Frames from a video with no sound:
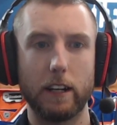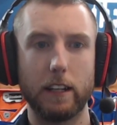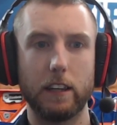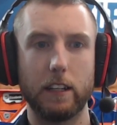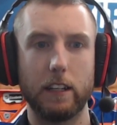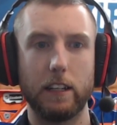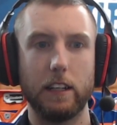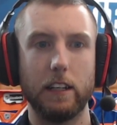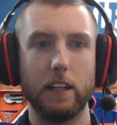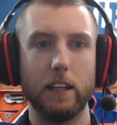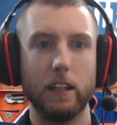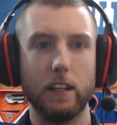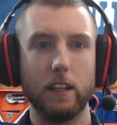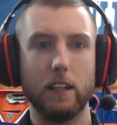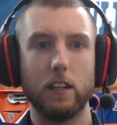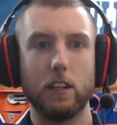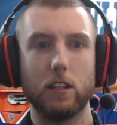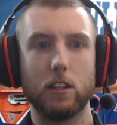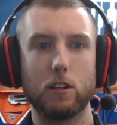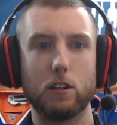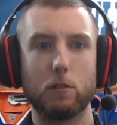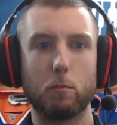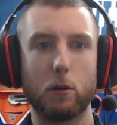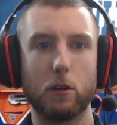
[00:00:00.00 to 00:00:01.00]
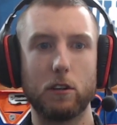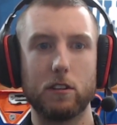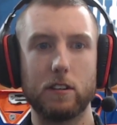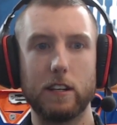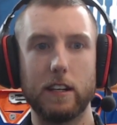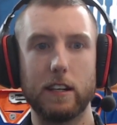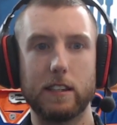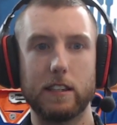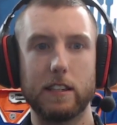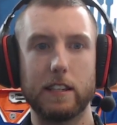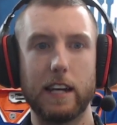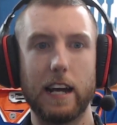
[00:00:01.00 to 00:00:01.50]
The Sportsnet
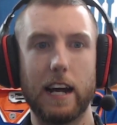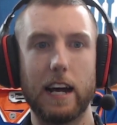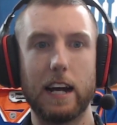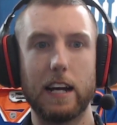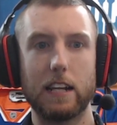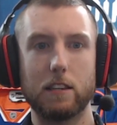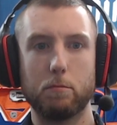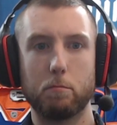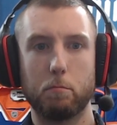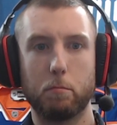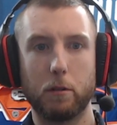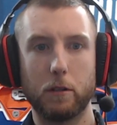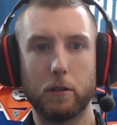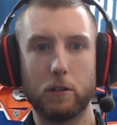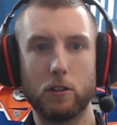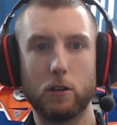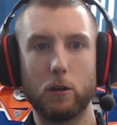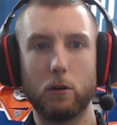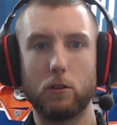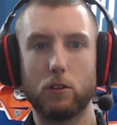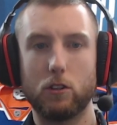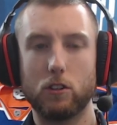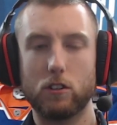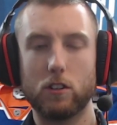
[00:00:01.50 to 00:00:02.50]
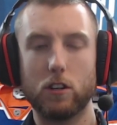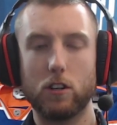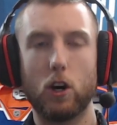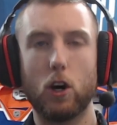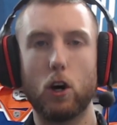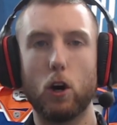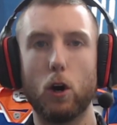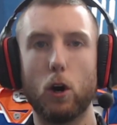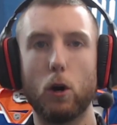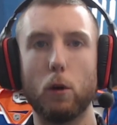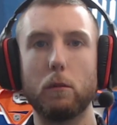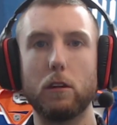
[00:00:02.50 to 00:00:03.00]
stats puts out just a
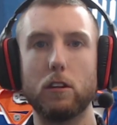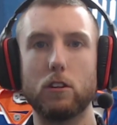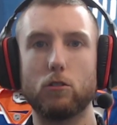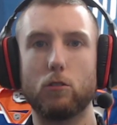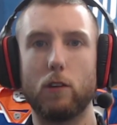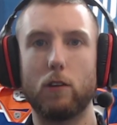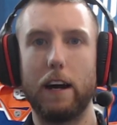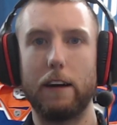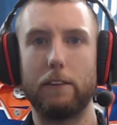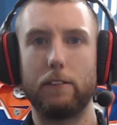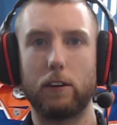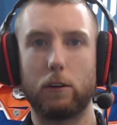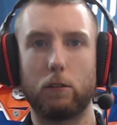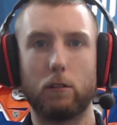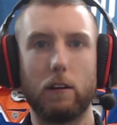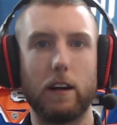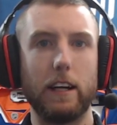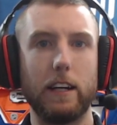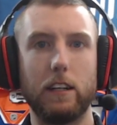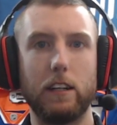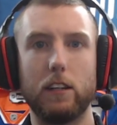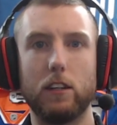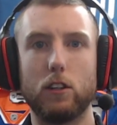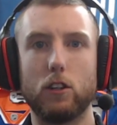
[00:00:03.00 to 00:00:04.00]
harmless graphic, right?